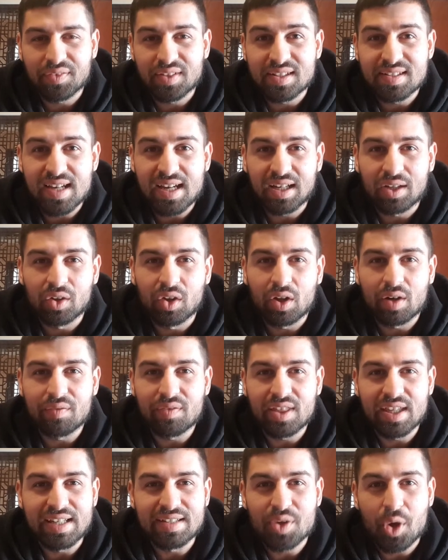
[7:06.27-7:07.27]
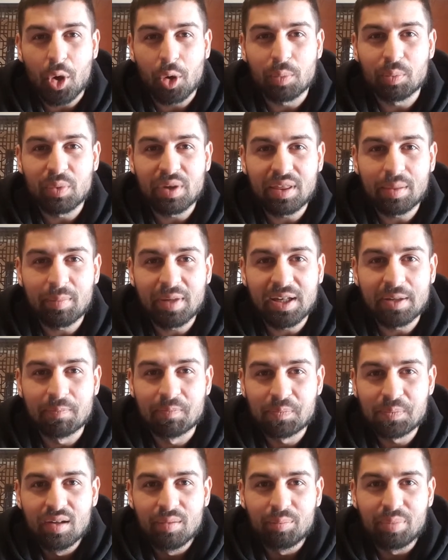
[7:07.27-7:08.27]
to take a lot of things home with me.
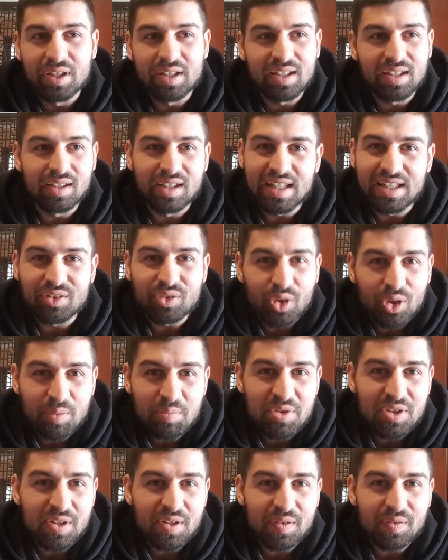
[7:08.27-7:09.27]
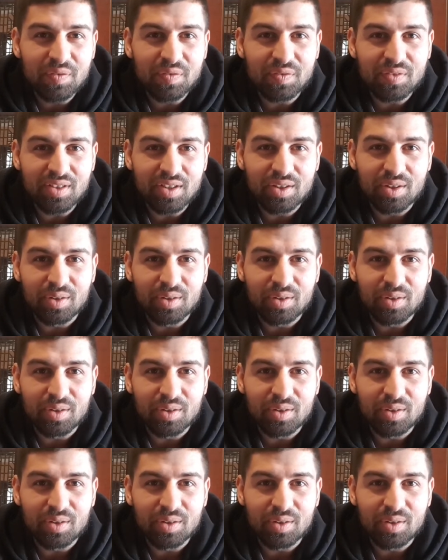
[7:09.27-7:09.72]
But in terms of,